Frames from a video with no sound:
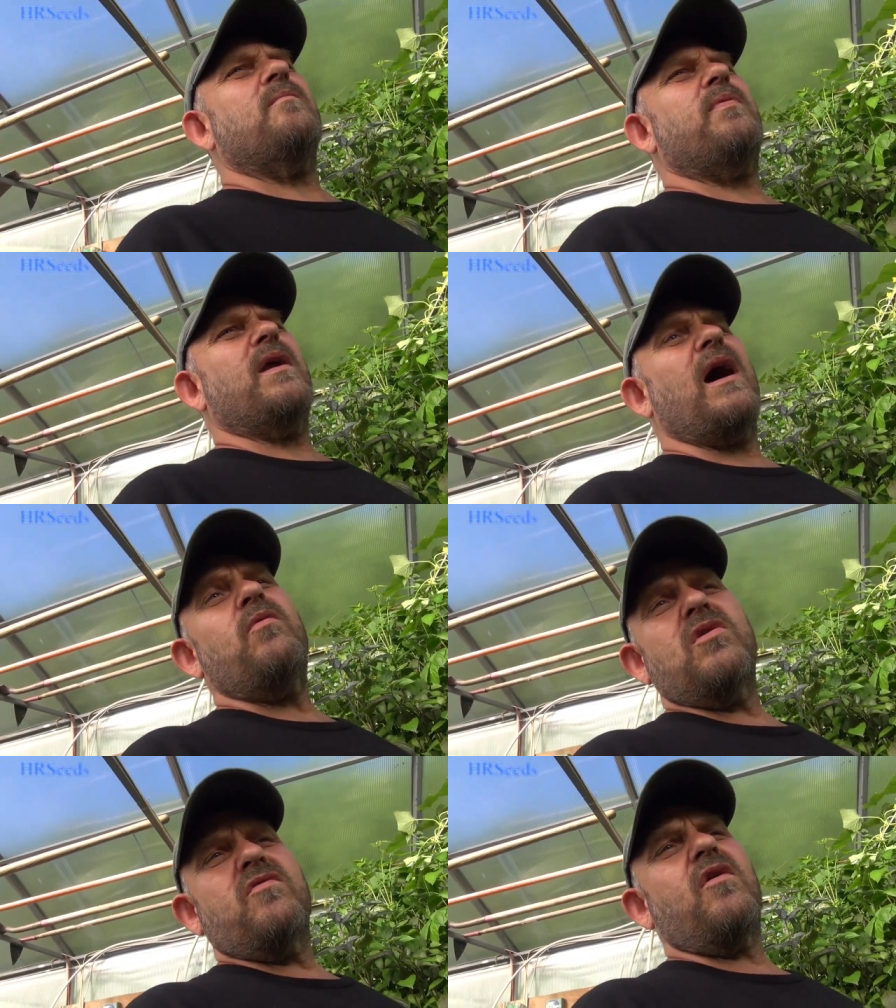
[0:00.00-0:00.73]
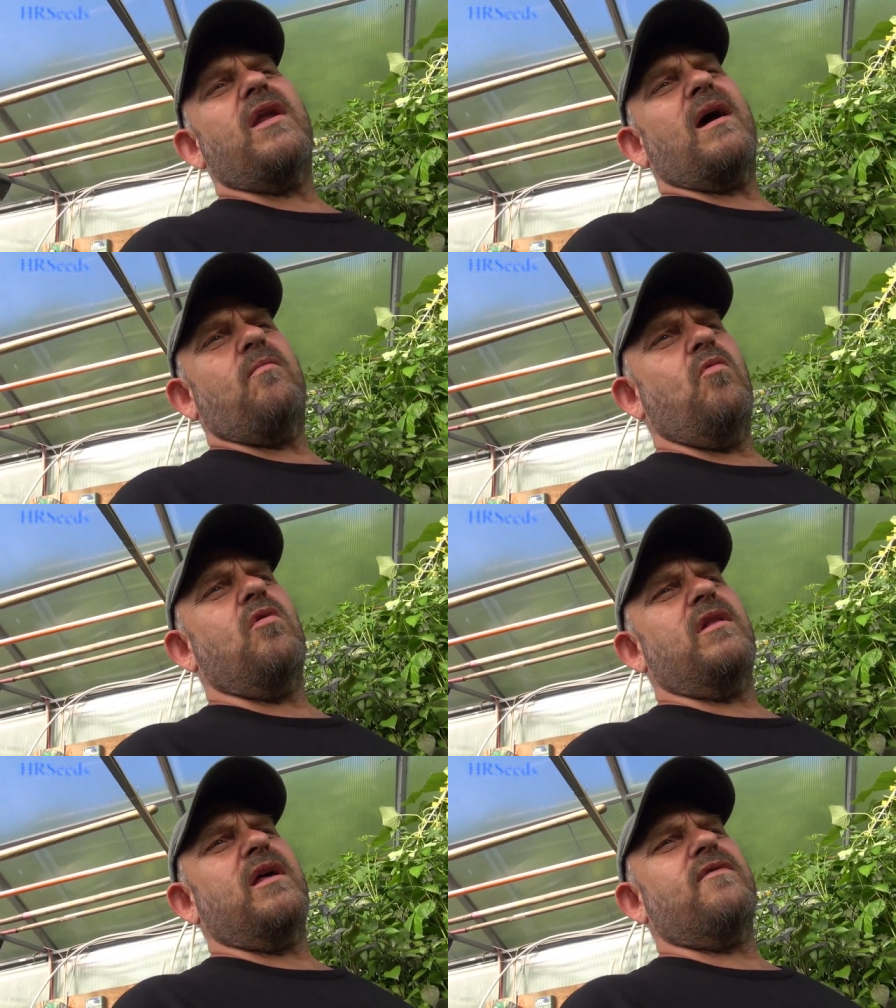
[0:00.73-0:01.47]
But I would grow that
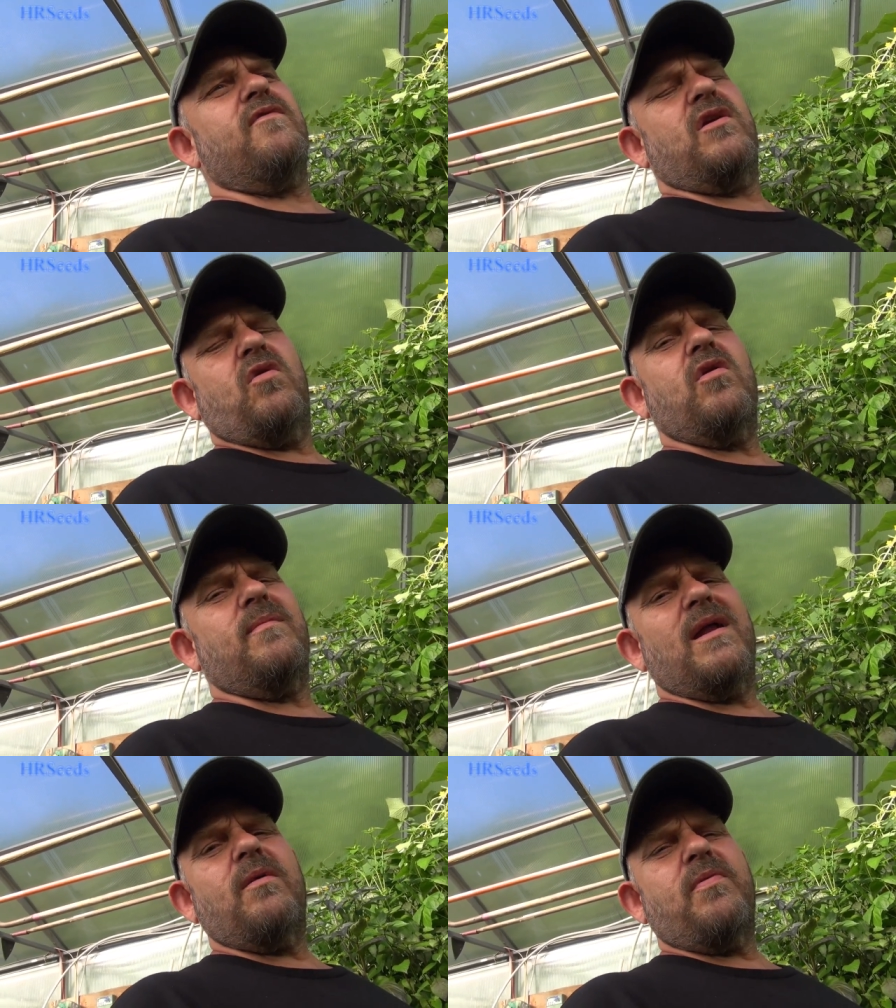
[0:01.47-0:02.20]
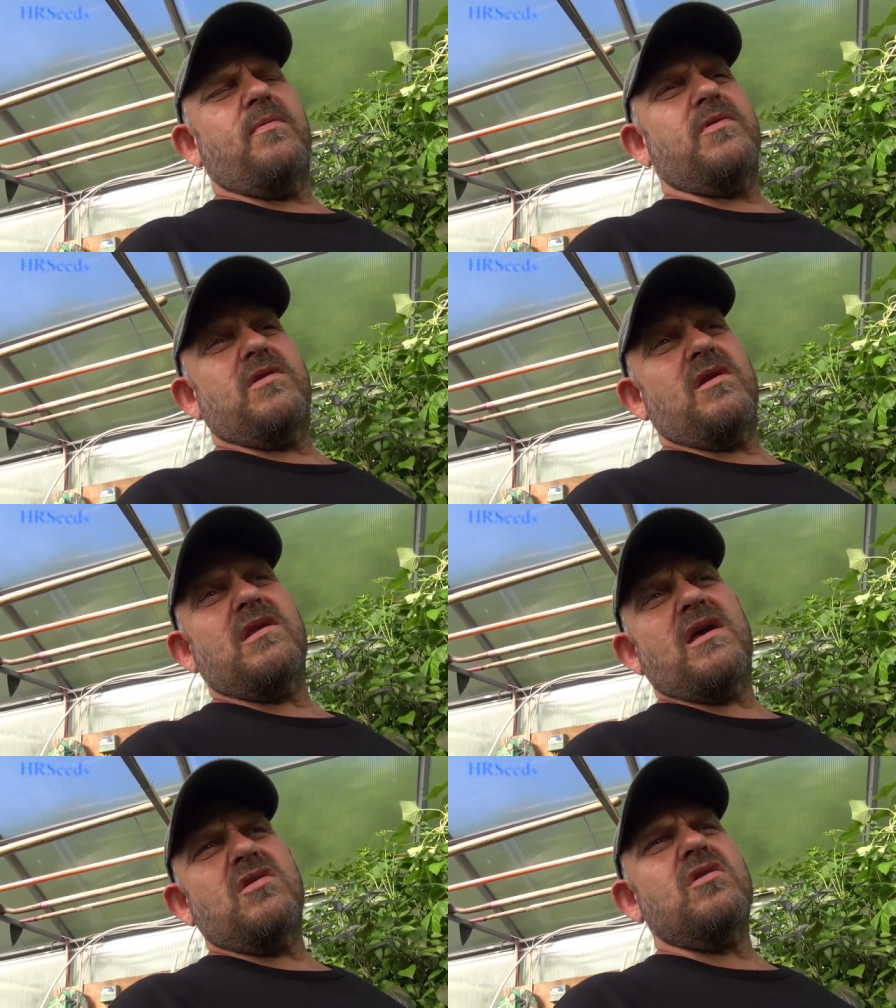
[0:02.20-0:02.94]
more or less for the ornamental
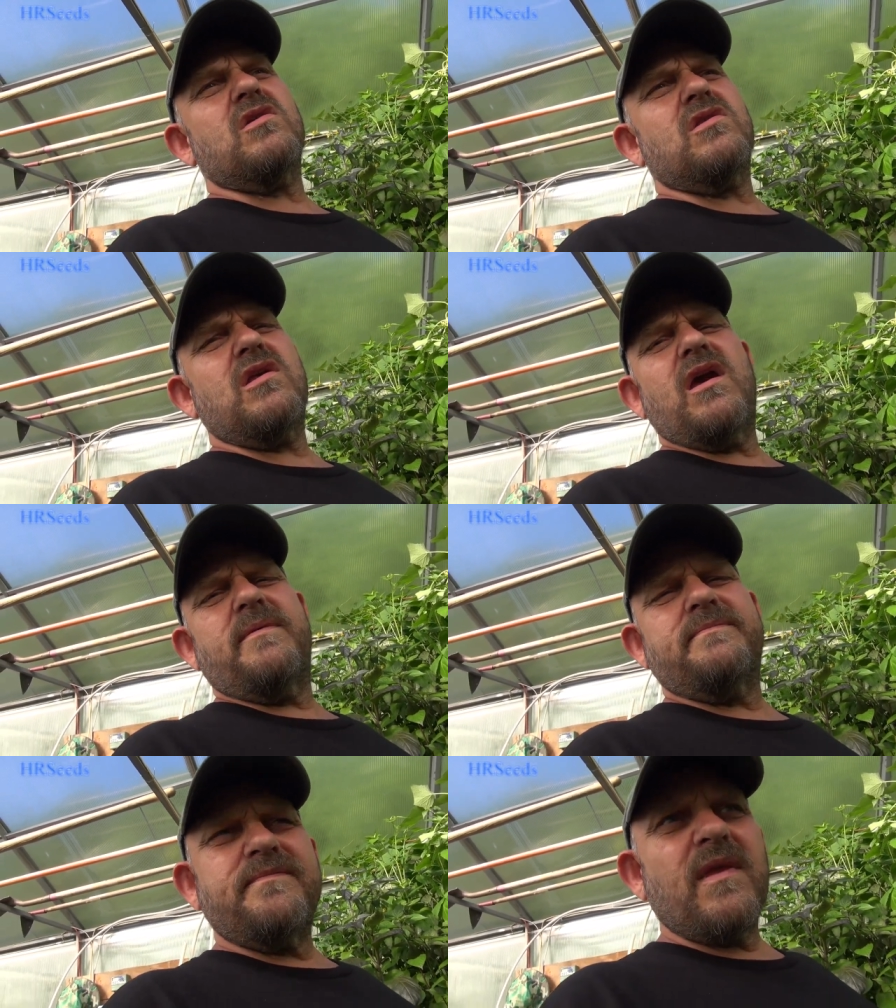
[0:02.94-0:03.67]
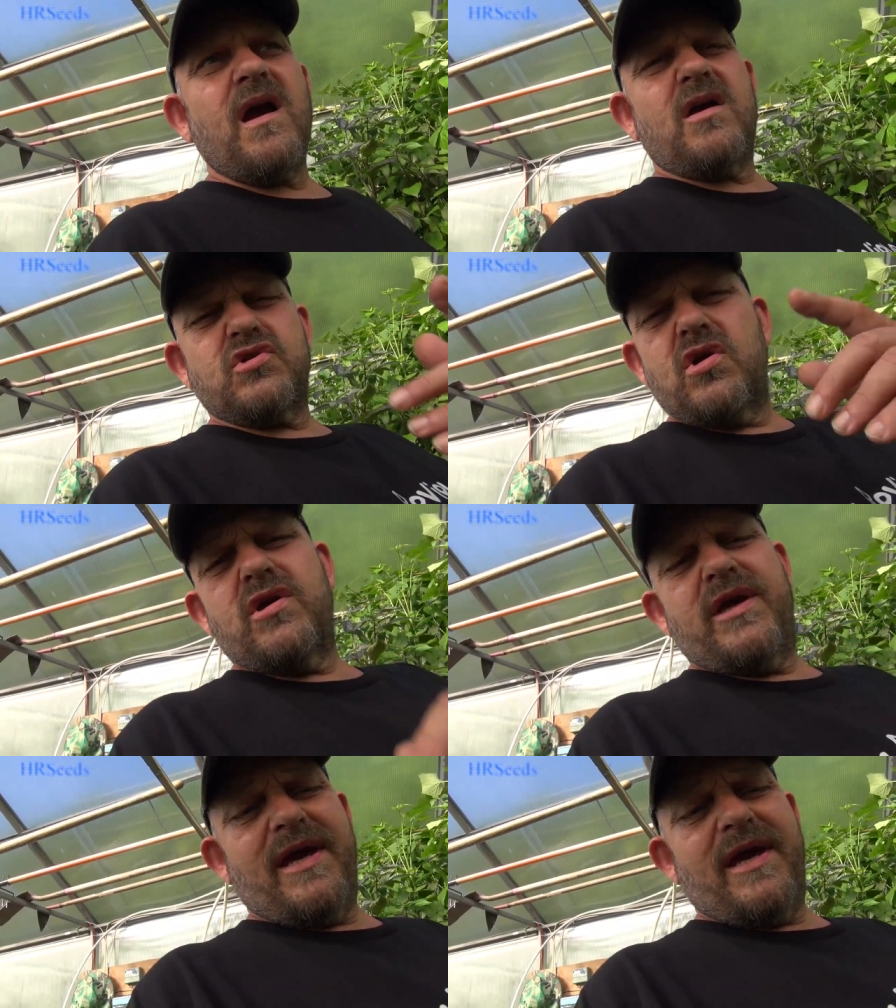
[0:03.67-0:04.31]
purposes. As you can see, I'll show you